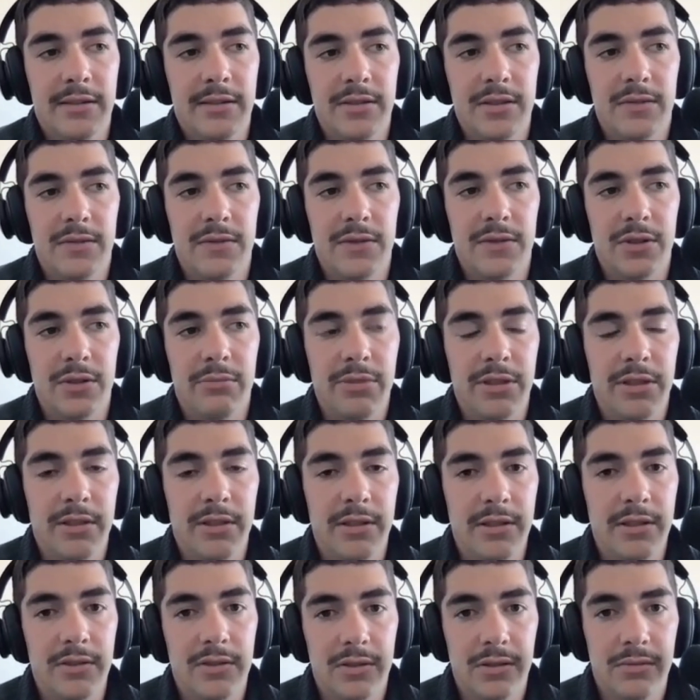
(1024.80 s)
There's
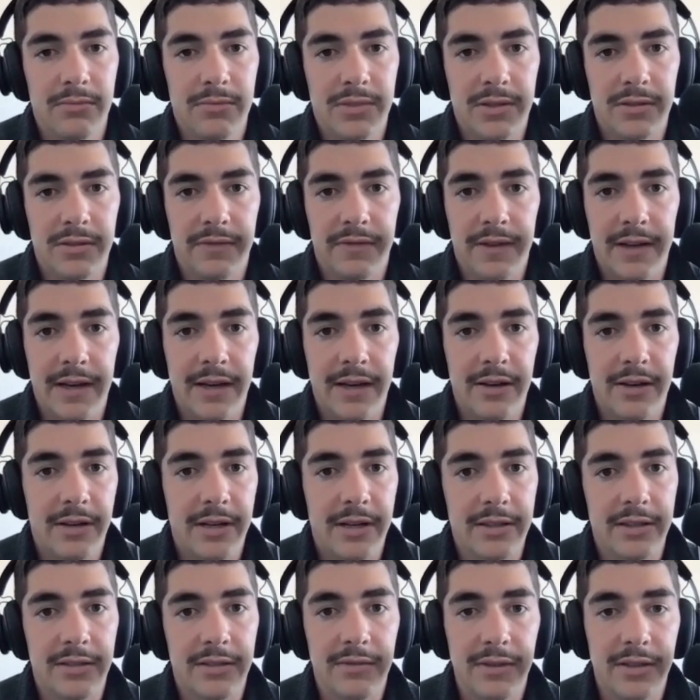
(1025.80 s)
variability in terms of how
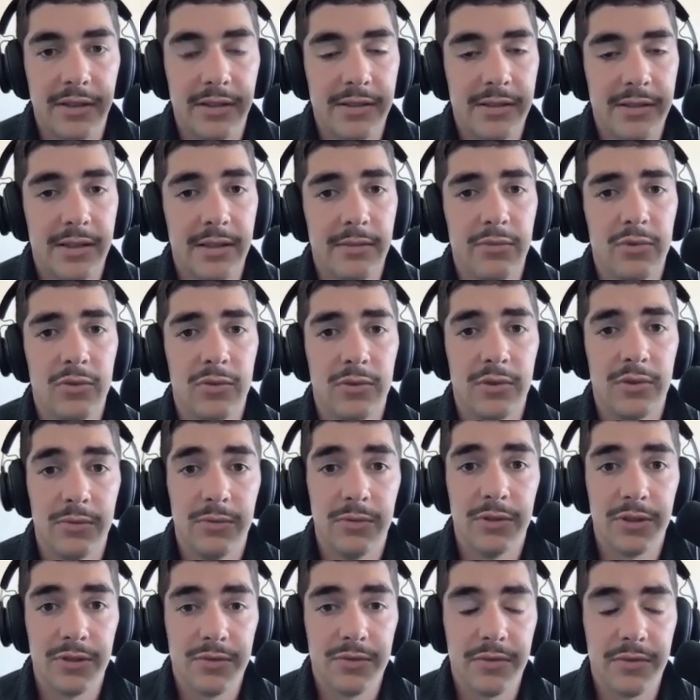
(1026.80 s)
actively the stablecoin
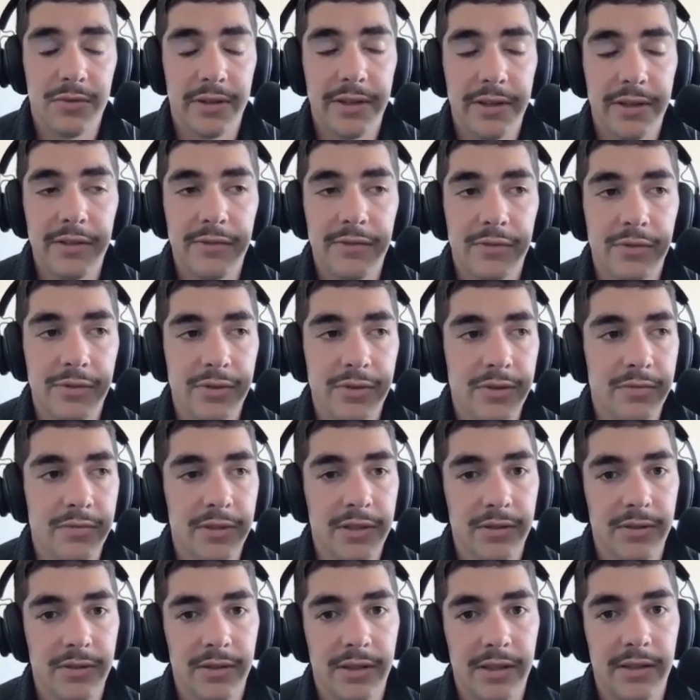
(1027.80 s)
works with law
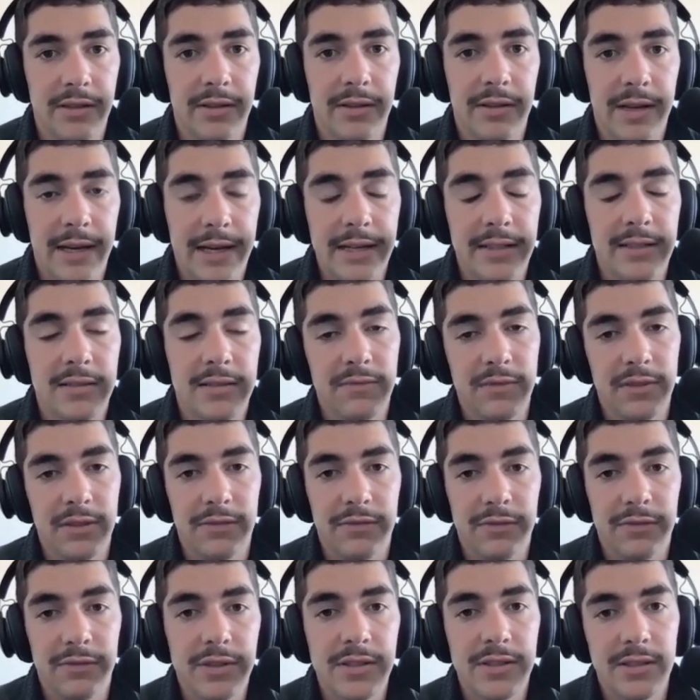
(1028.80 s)
enforcement. Are they actively
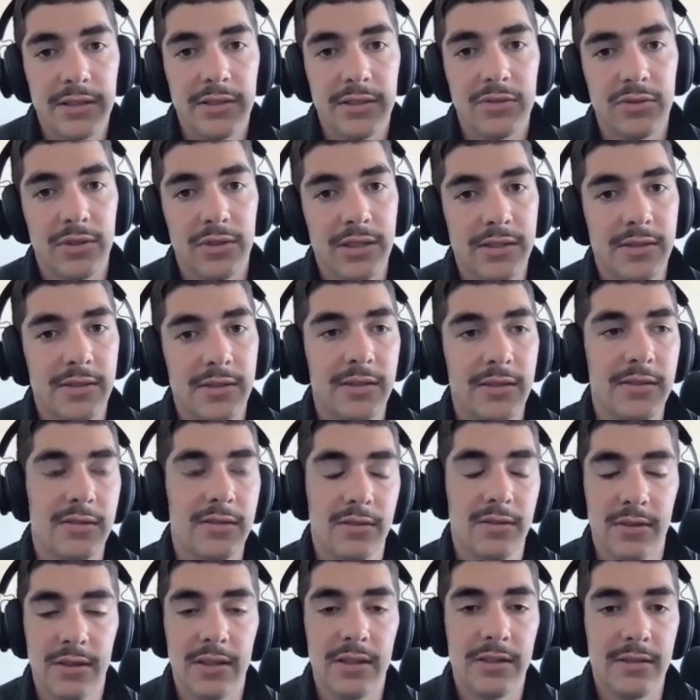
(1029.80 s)
freezing addresses?
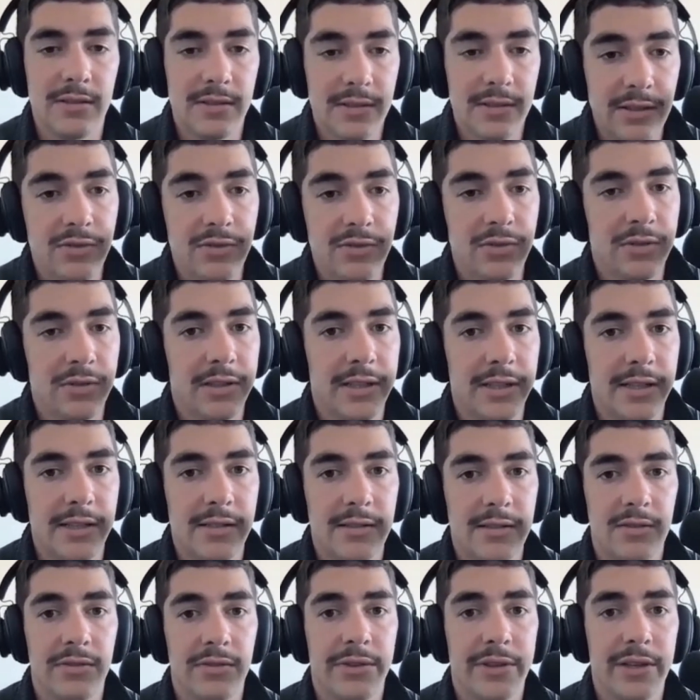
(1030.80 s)
Are they
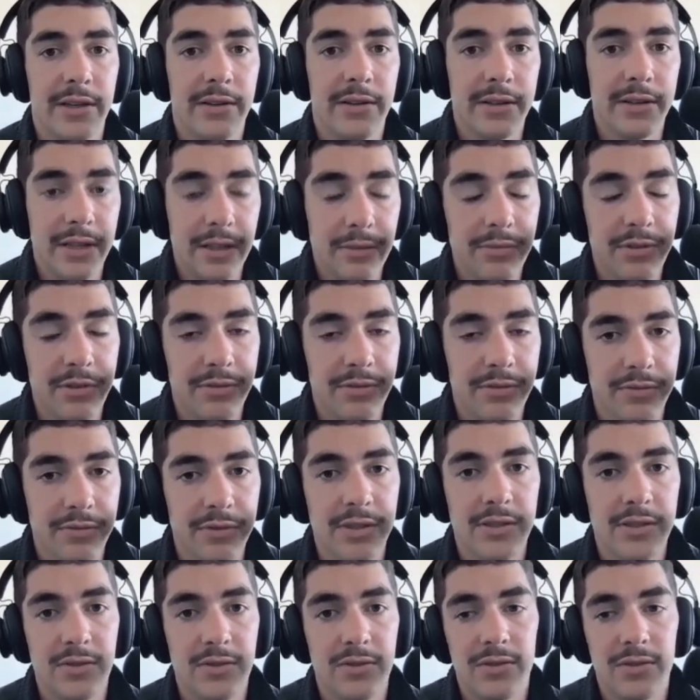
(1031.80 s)
decentralized? Are they unable to
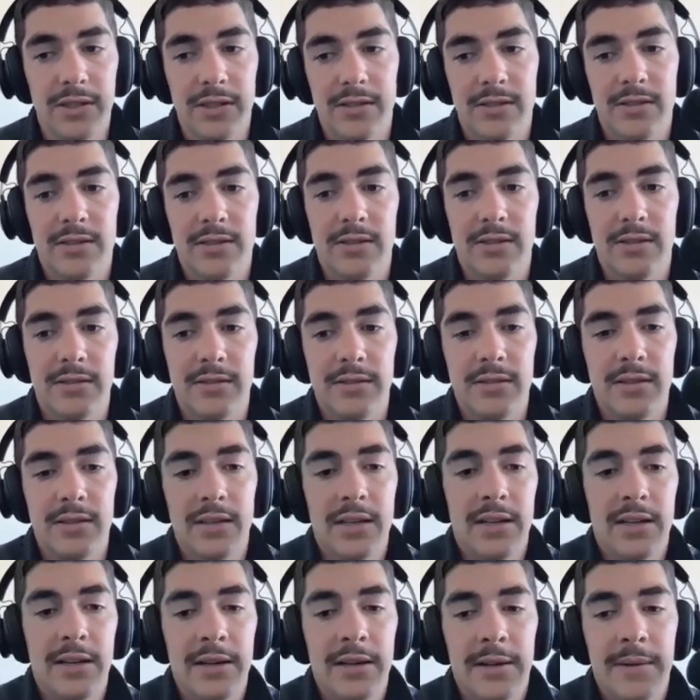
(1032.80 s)
freeze addresses?
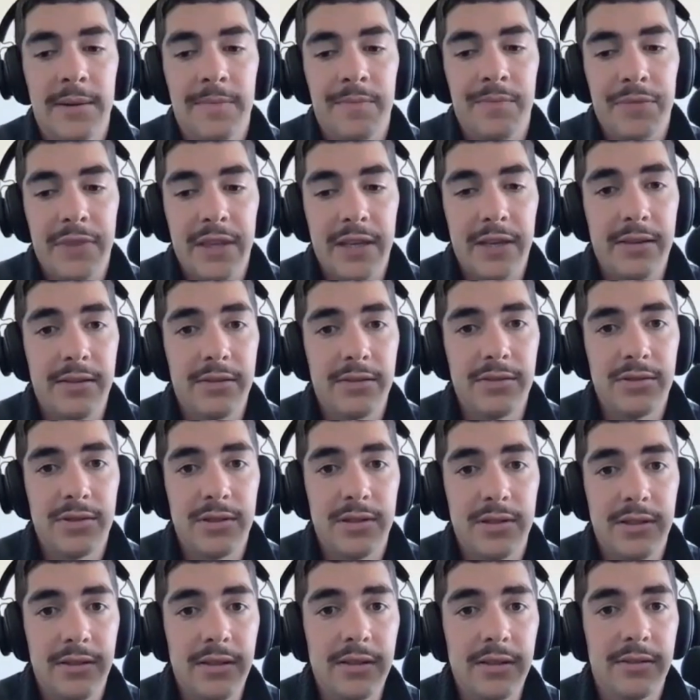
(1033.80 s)
And there's
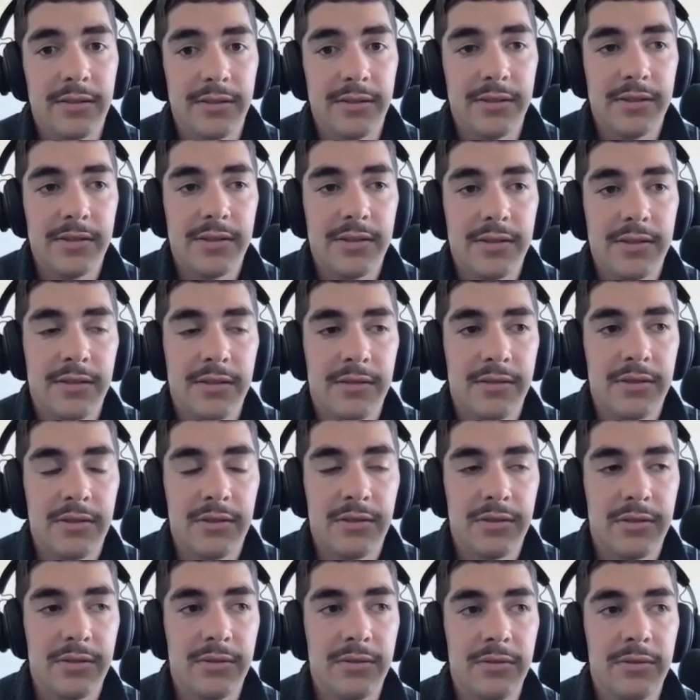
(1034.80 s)
yields.
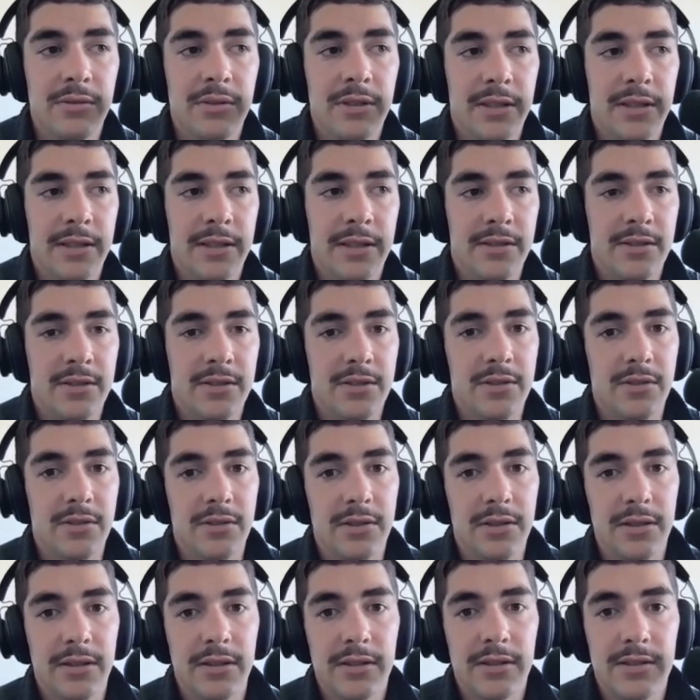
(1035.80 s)
So
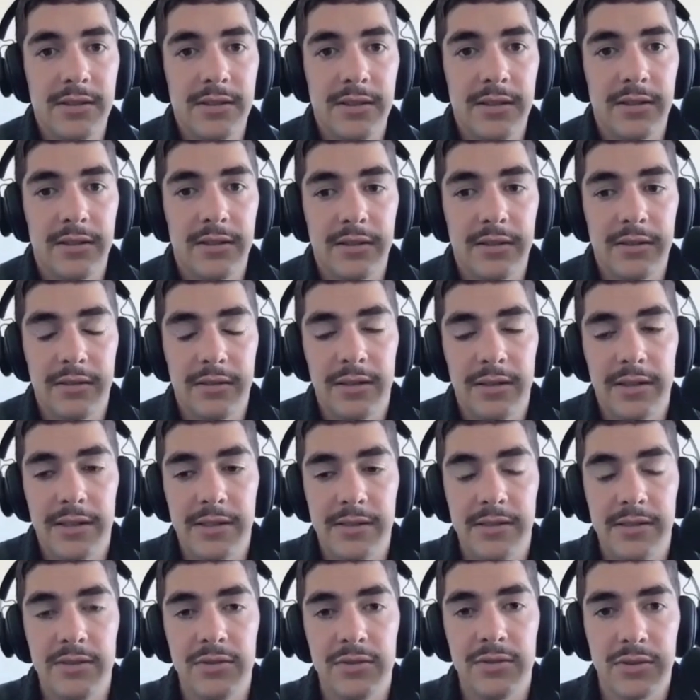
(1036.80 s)
starting this year,
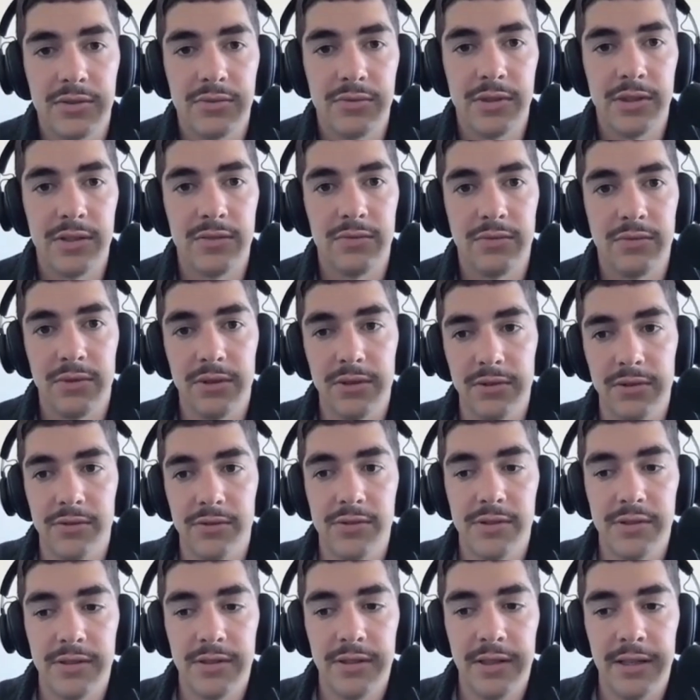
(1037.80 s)
as interest rates
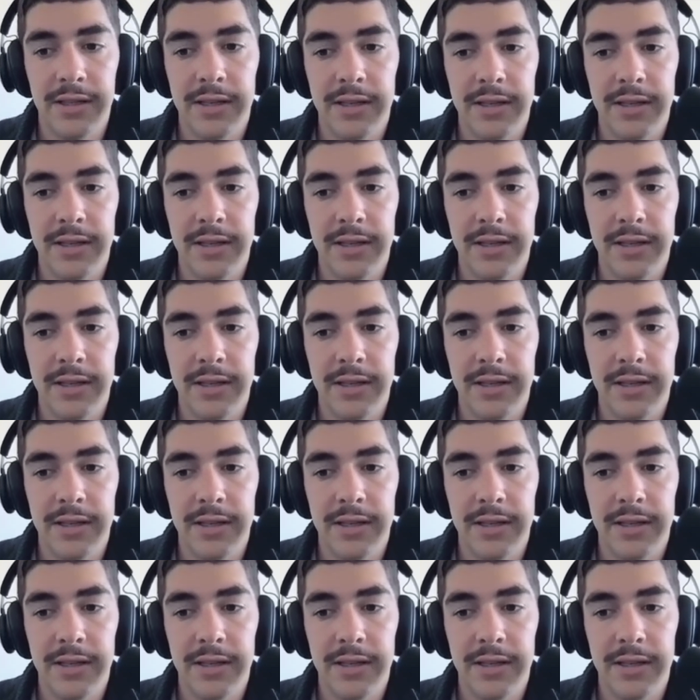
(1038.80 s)
rose,